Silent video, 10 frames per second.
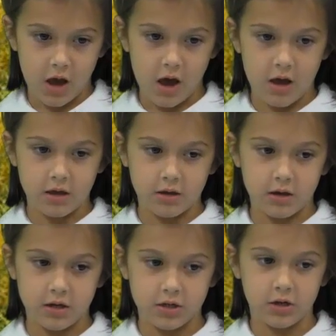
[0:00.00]
I
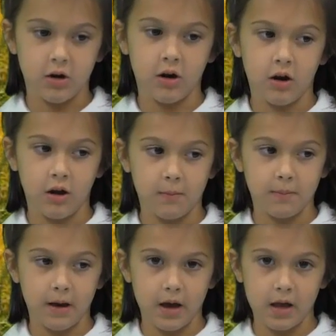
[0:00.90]
could cheer her
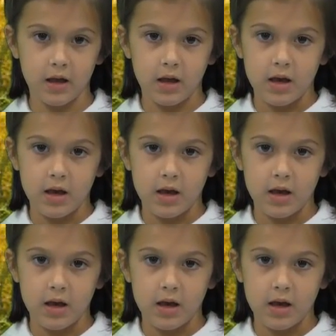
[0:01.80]
up by